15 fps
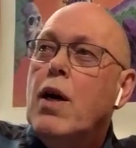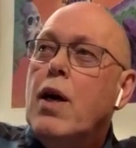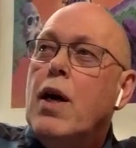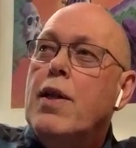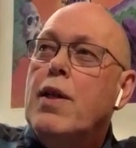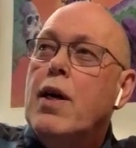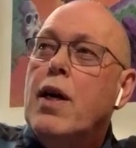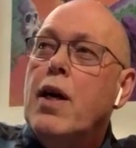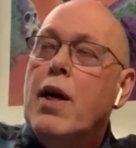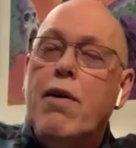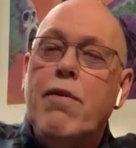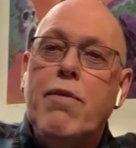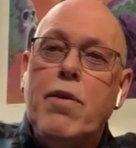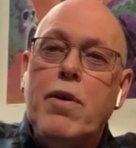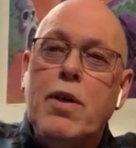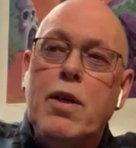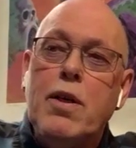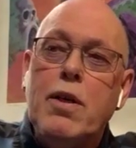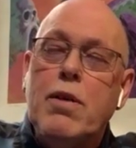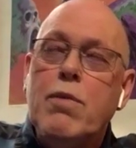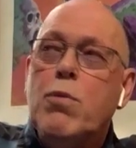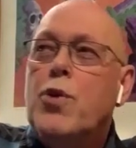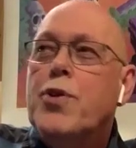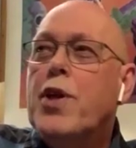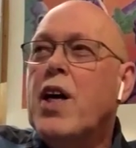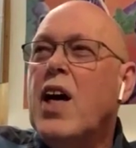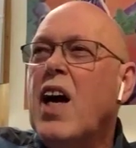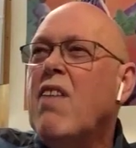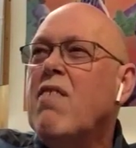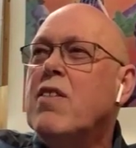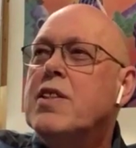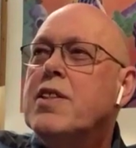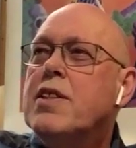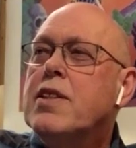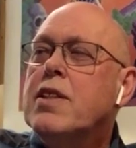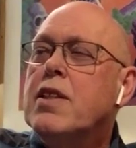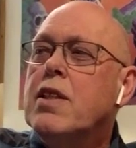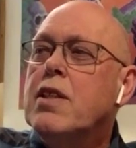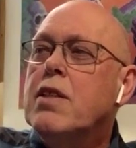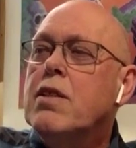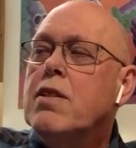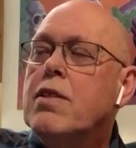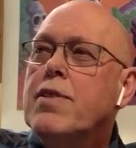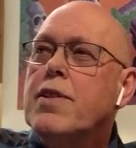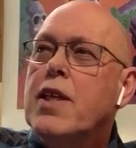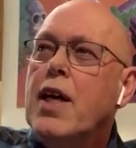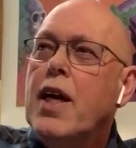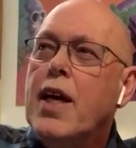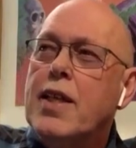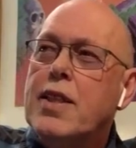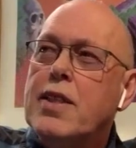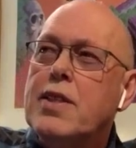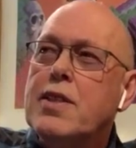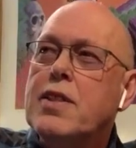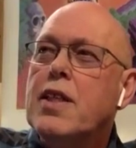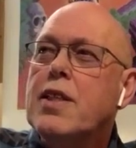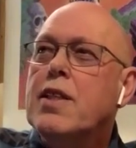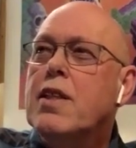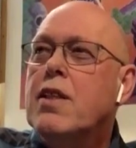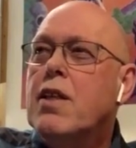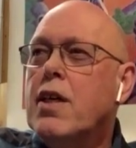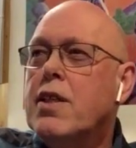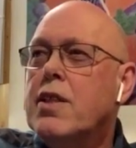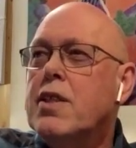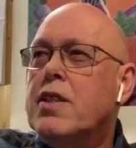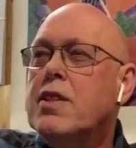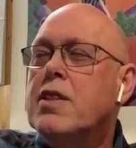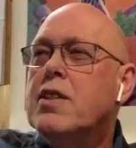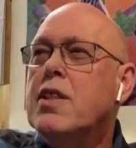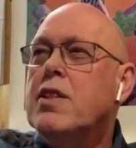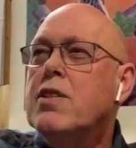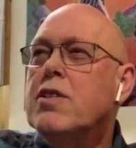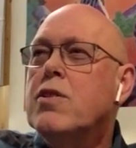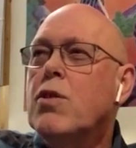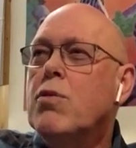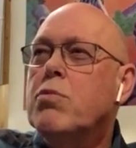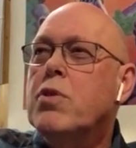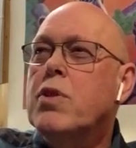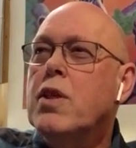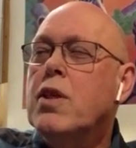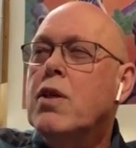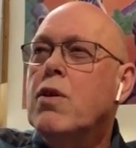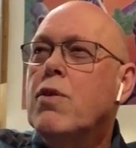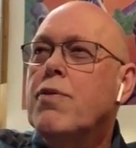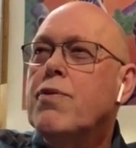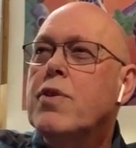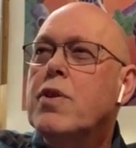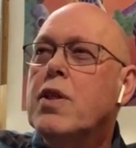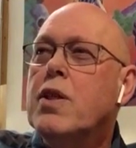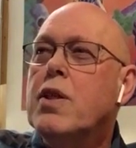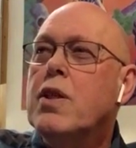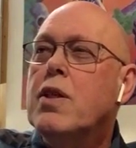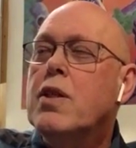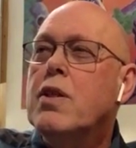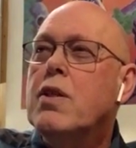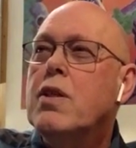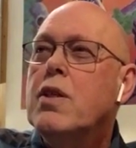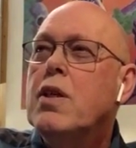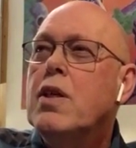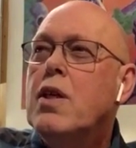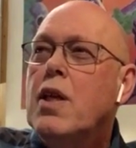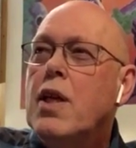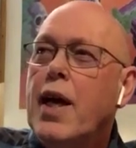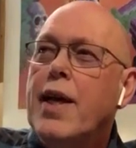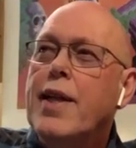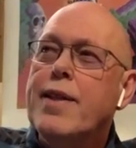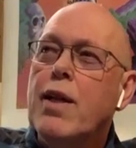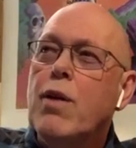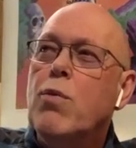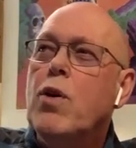And I have, uh, what I have is uh, the eighties and the nineties and something of the uh, later